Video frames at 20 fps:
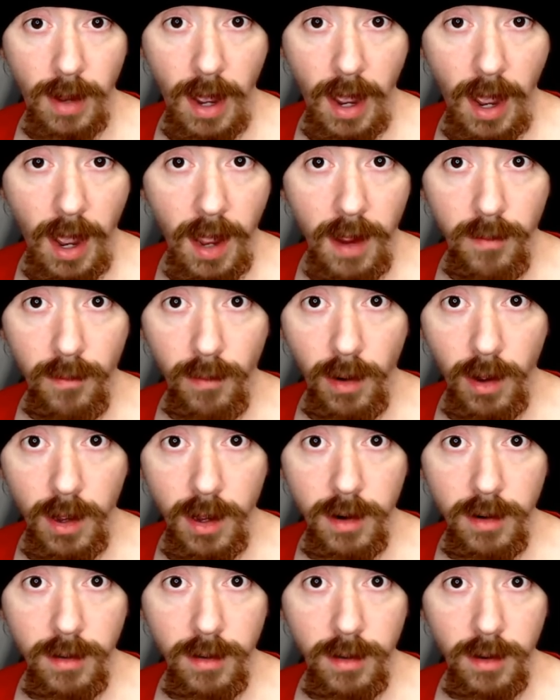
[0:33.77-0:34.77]
I
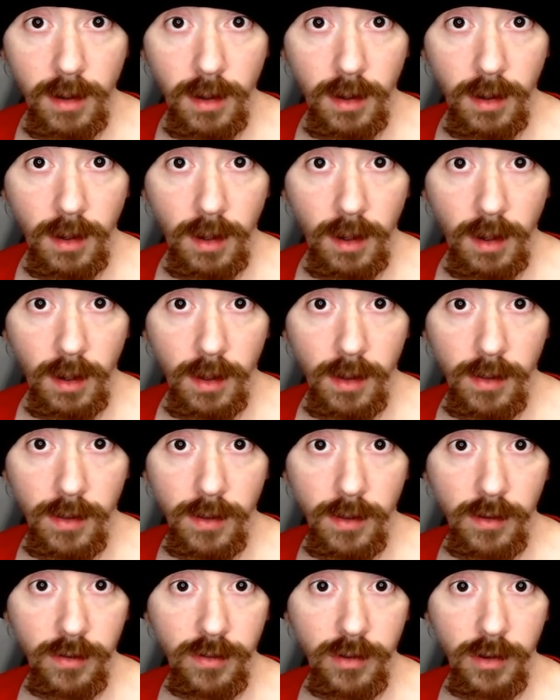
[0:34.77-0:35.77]
run
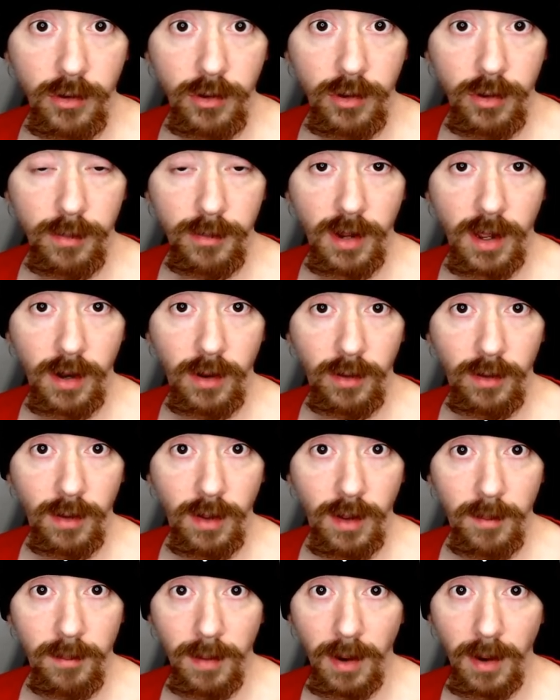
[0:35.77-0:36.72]
this YouTube channel.